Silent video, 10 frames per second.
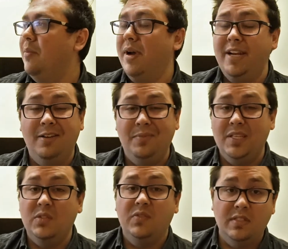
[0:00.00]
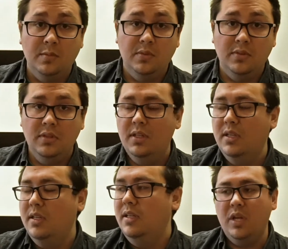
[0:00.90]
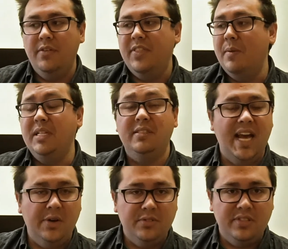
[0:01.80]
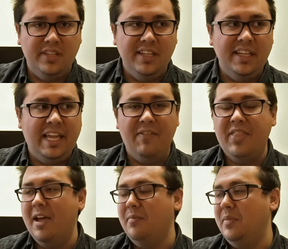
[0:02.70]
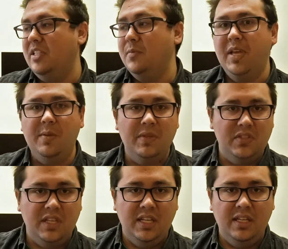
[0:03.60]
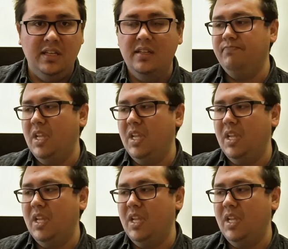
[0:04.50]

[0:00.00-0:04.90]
that might not be as feasible. If that means house sitting, if that means babysitting,